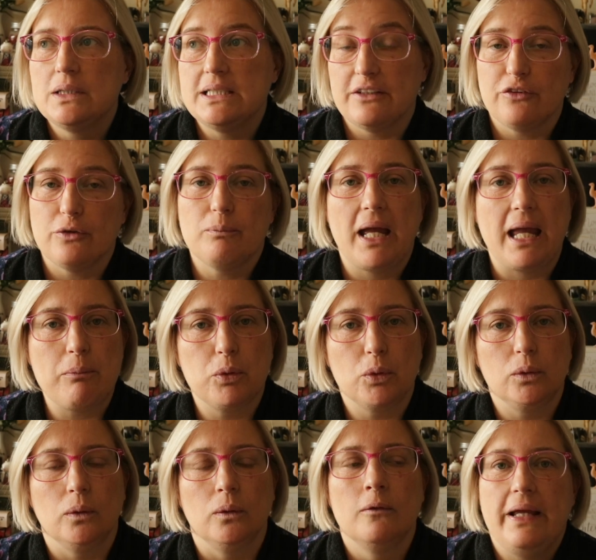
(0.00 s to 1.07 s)
different
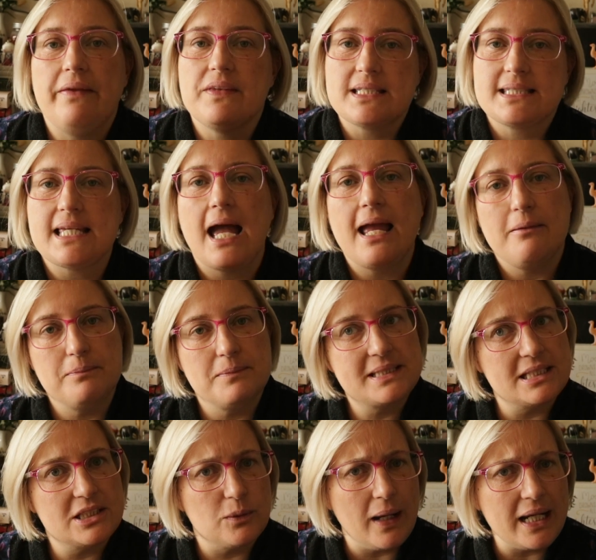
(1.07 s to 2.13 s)
people in the same
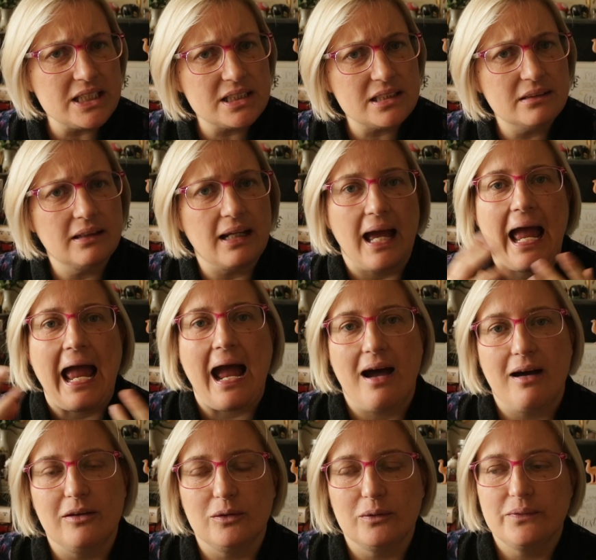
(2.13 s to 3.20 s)
situation,
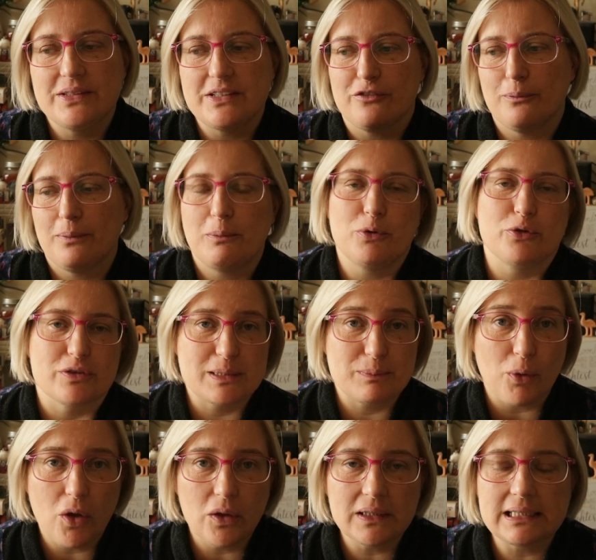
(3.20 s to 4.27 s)
how different people
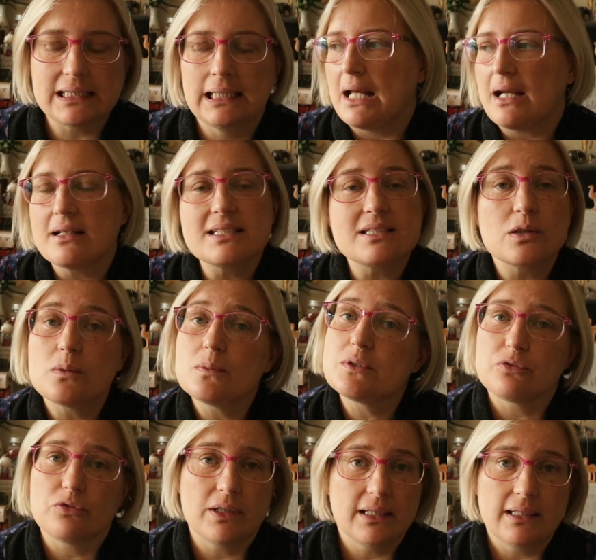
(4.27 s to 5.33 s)
respond. And I just thought it was
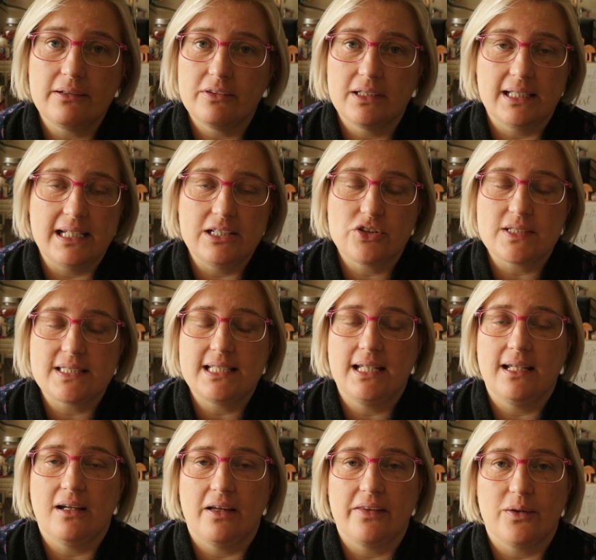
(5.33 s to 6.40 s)
really, really
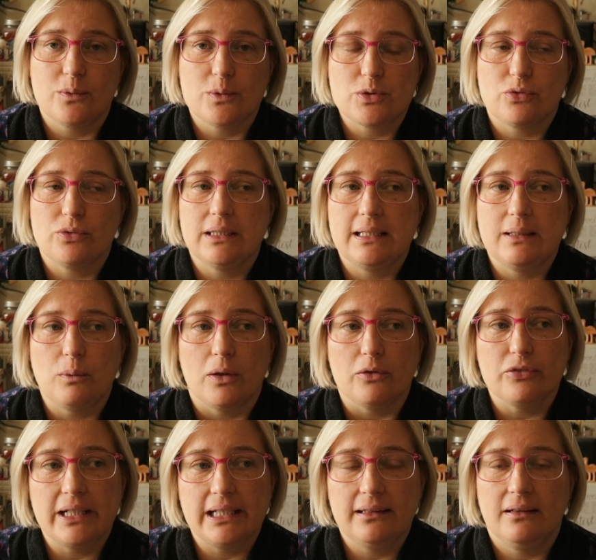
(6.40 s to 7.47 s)
interesting. I thought it was really well
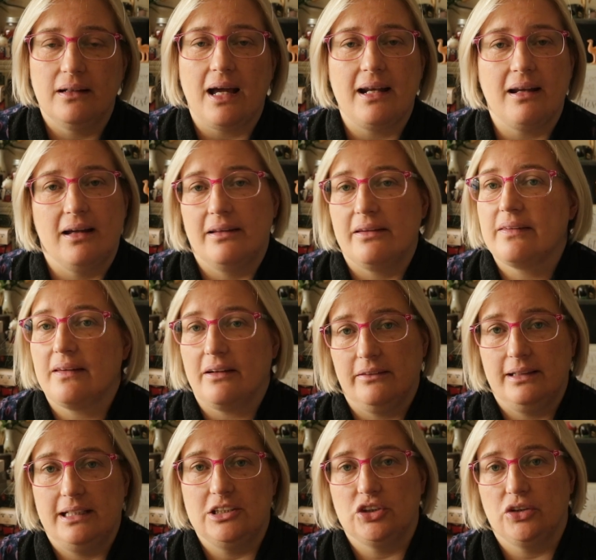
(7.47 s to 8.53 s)
written and I
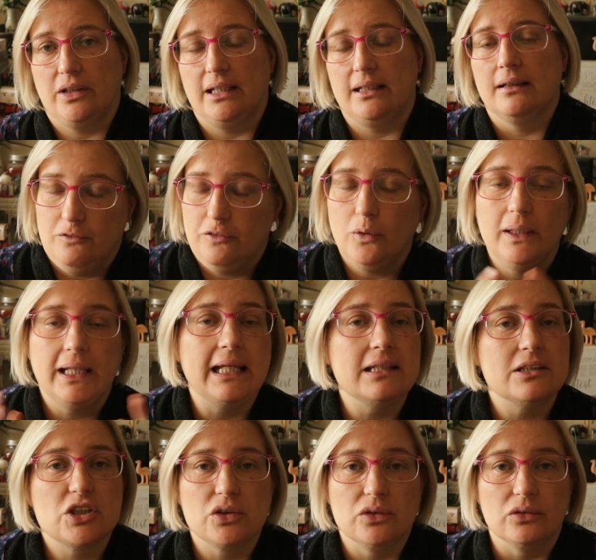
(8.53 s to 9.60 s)
thoroughly enjoyed falling
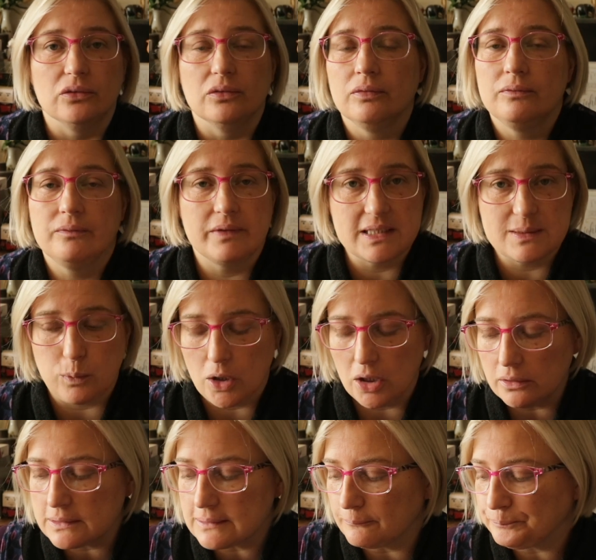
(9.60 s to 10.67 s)
into this
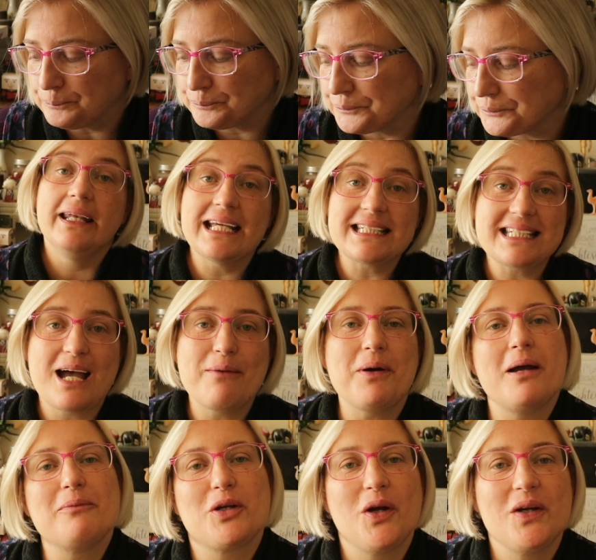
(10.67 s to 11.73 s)
world. Next up,
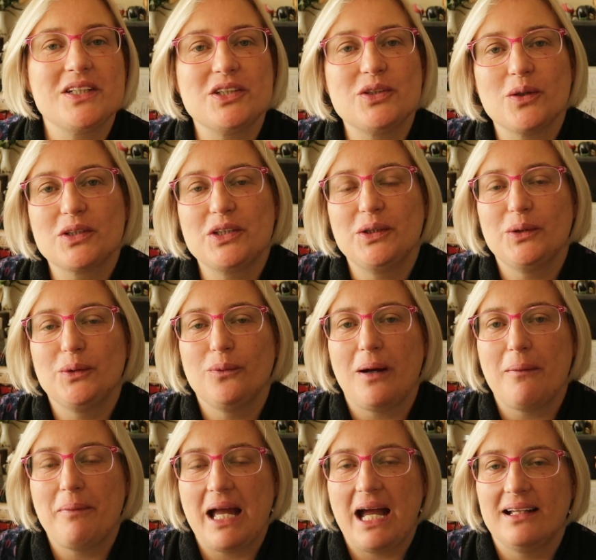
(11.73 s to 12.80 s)
I'm going to talk to you
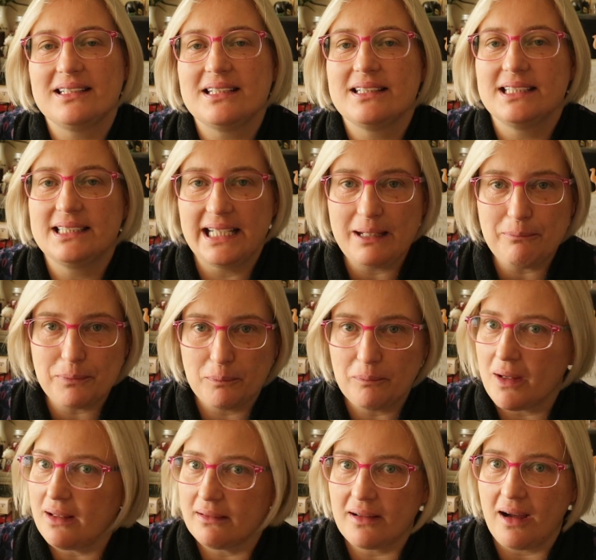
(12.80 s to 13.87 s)
about The Deep
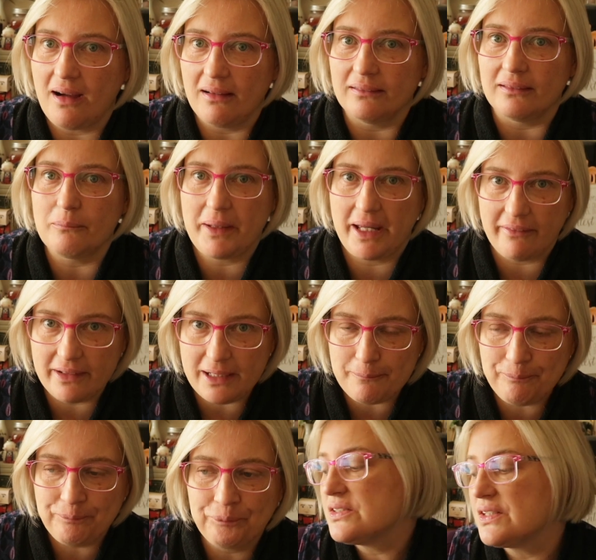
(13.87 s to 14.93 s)
by Kyle Perry.
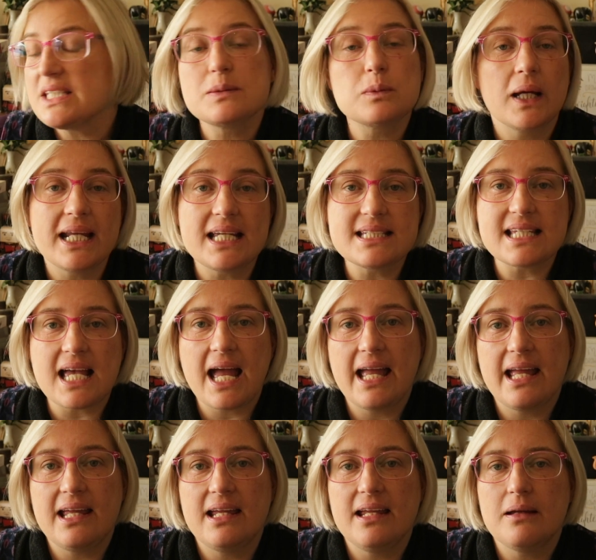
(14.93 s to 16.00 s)
So this one is
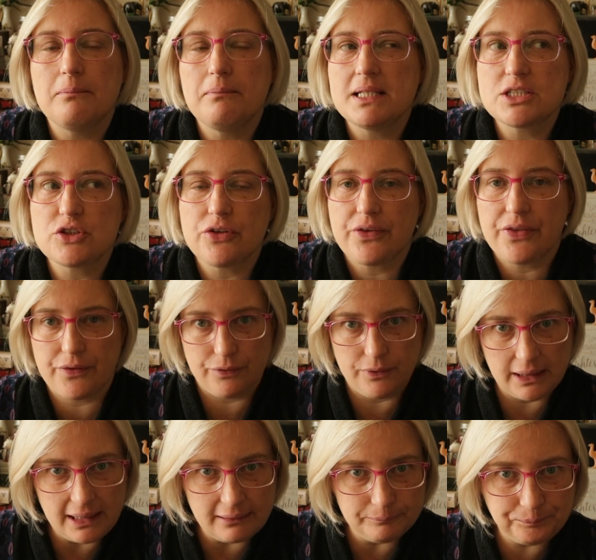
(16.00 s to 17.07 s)
a mystery
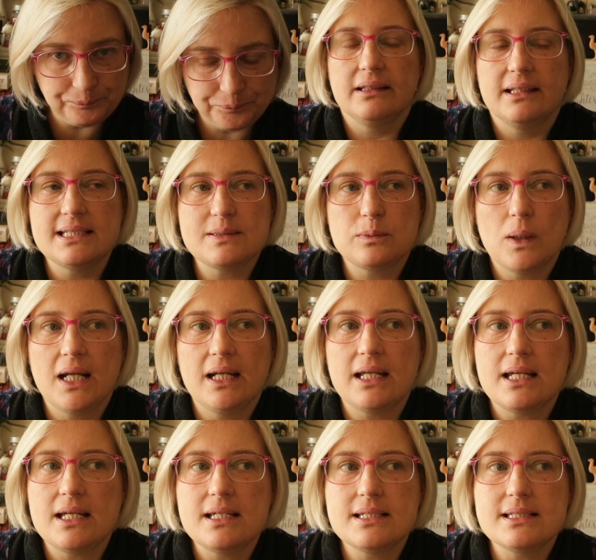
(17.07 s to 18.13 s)
thriller. This one
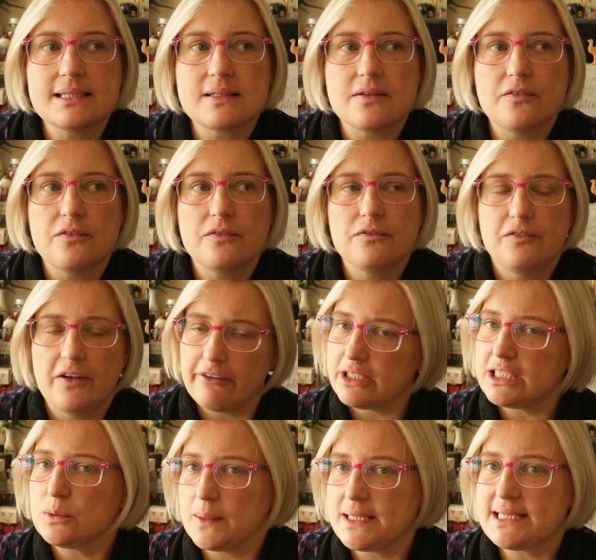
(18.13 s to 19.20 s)
is very
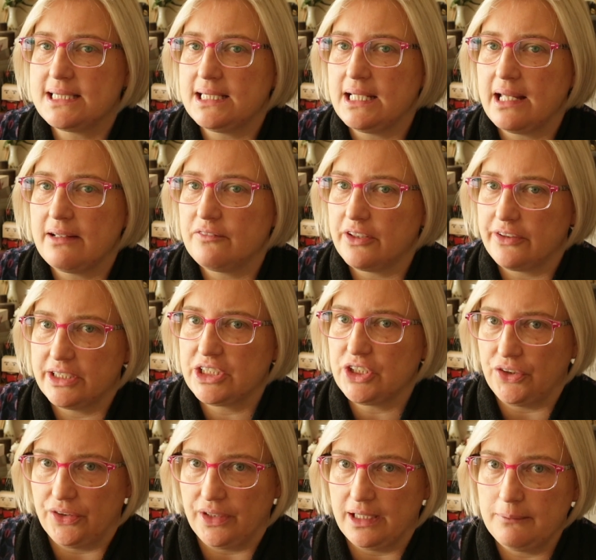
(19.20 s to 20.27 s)
twisty and very
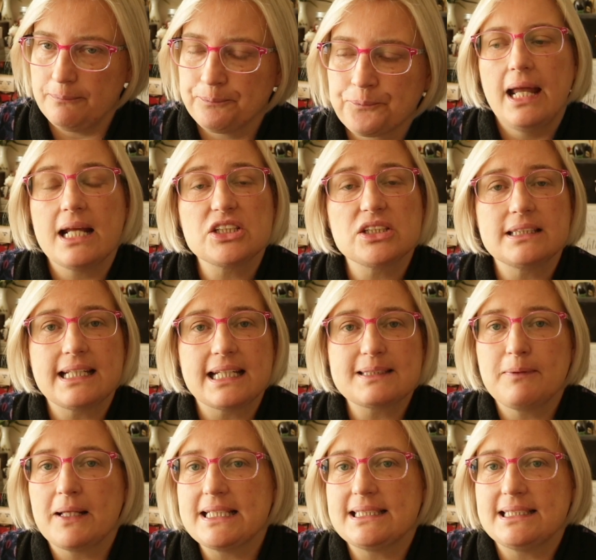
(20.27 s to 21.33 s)
turny. It actually takes
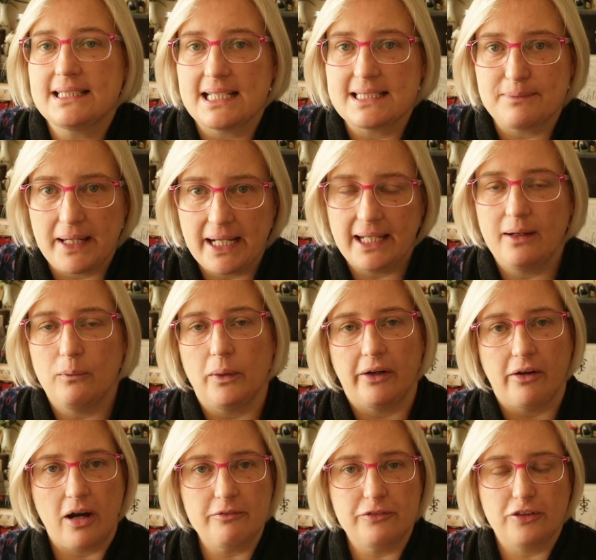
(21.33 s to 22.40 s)
place in Tasmania where
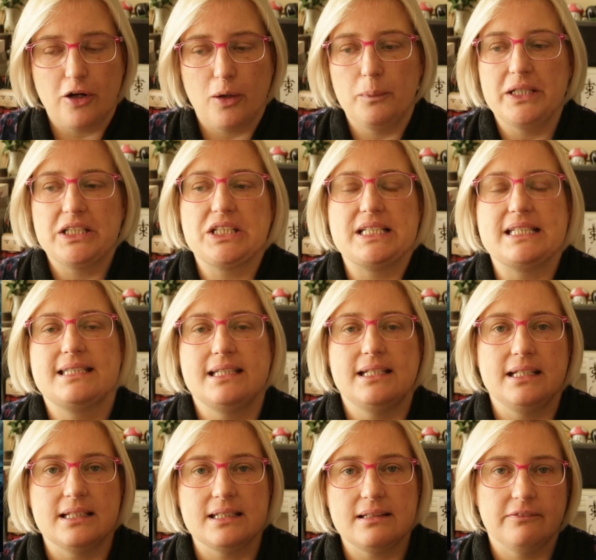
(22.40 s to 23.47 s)
I'm from, which is
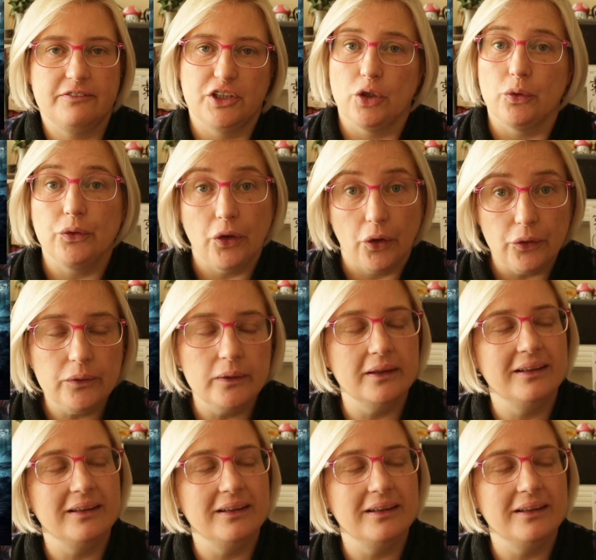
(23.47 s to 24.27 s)
the, if you don't know,